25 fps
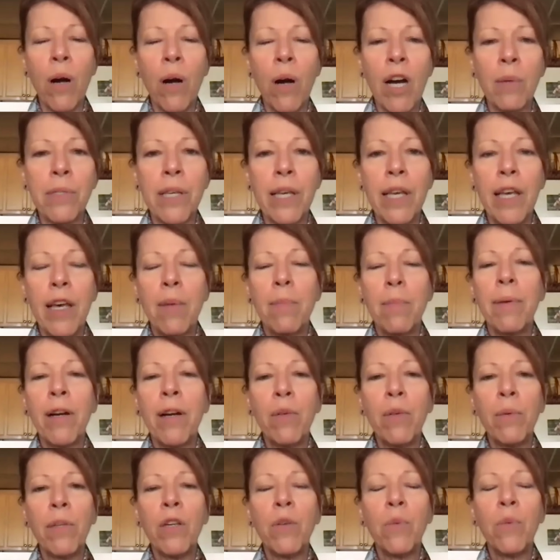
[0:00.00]
prompts, but
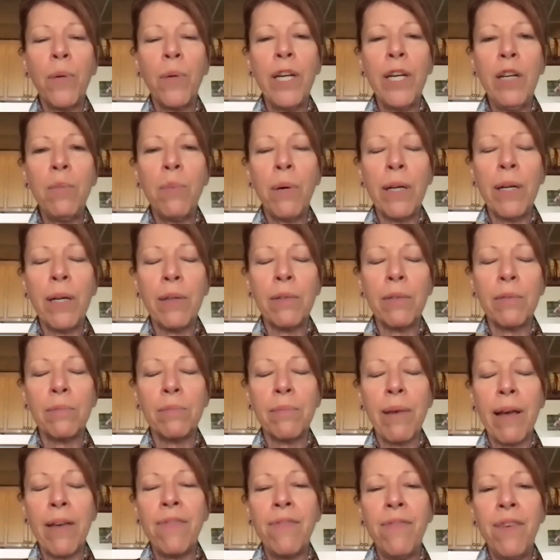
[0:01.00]
I don't really read what
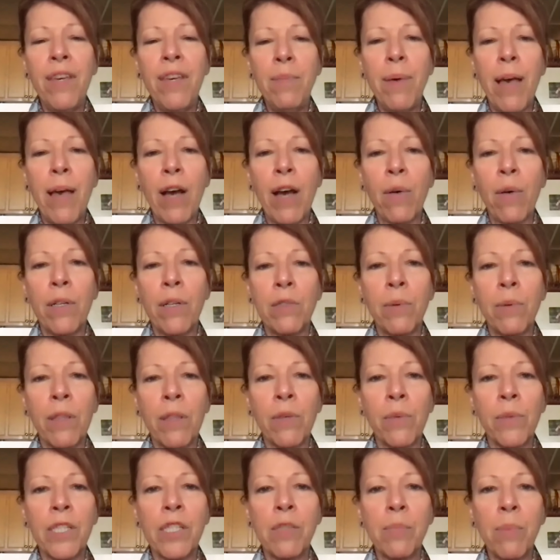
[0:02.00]
my feedback was,
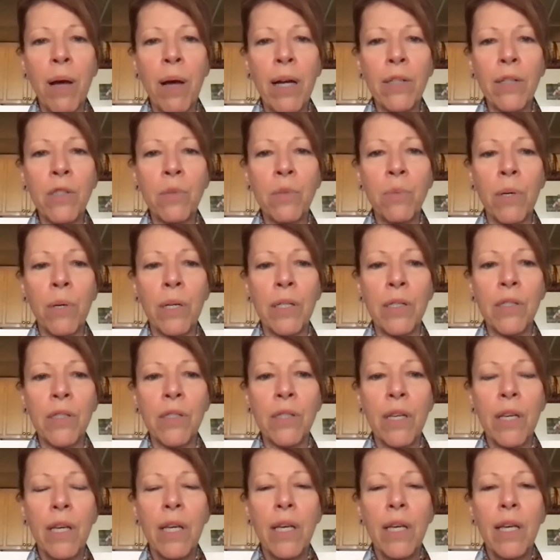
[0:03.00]
what the response
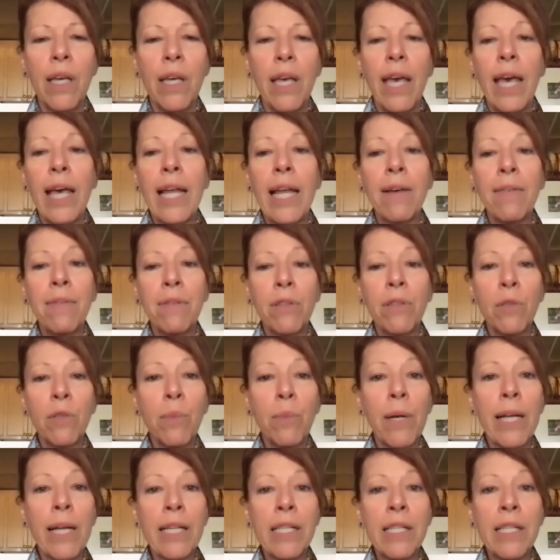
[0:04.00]
was. And I've
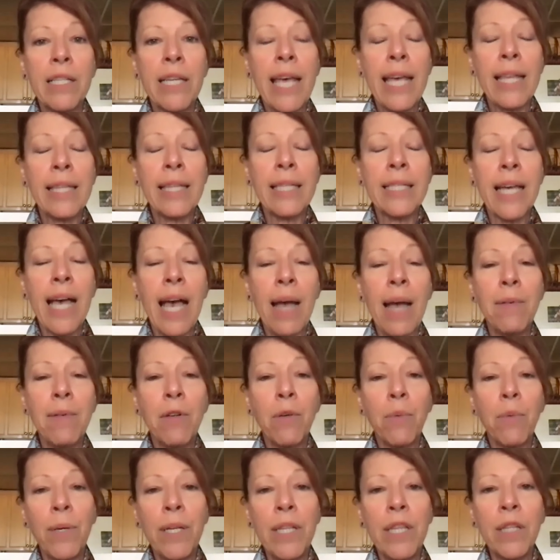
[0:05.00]
learned when I take the time
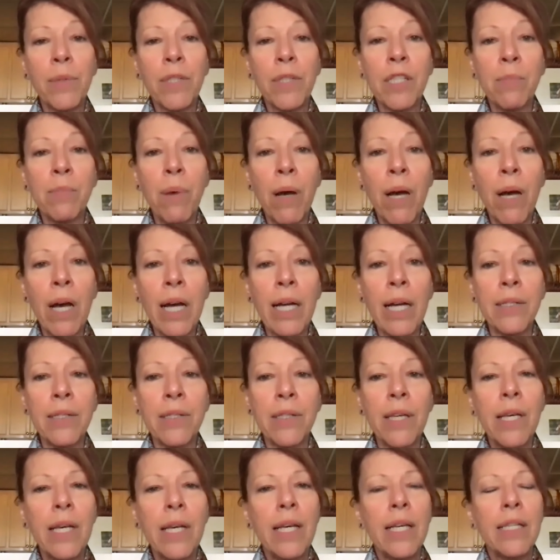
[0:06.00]
to read the
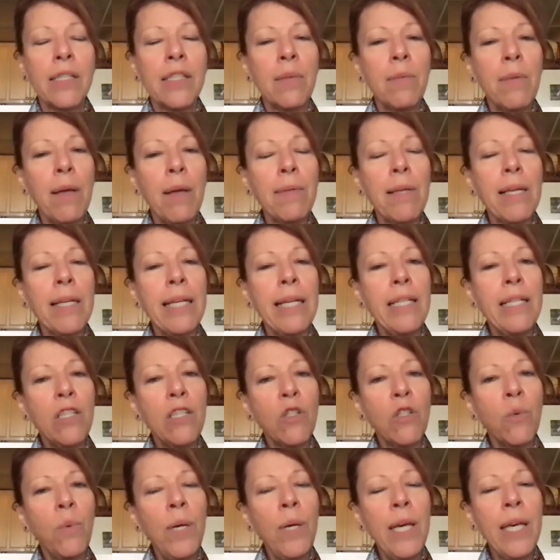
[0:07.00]
response, sometimes I need to
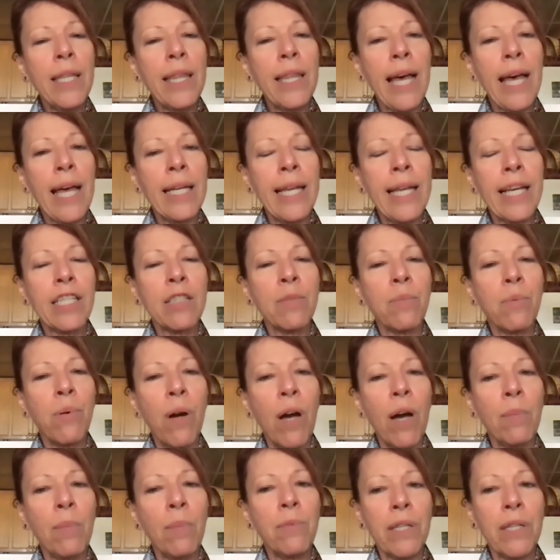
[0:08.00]
tweak that next
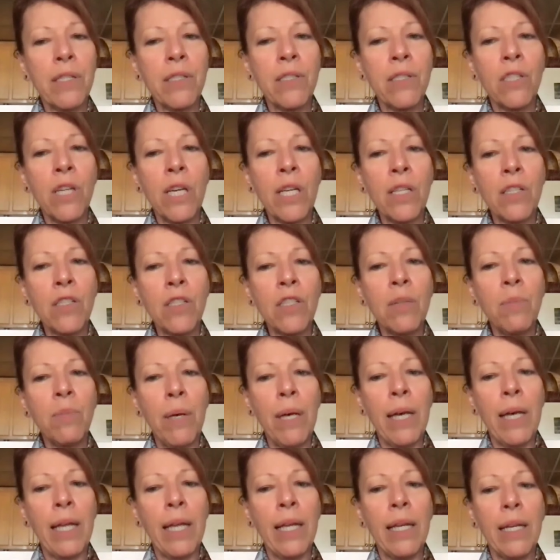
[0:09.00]
prompt just a
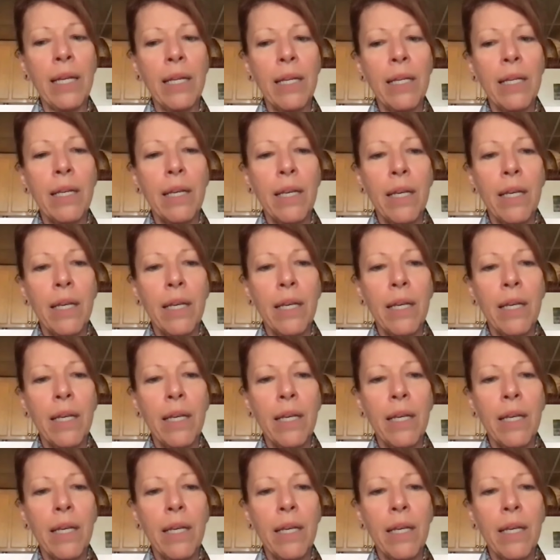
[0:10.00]
bit.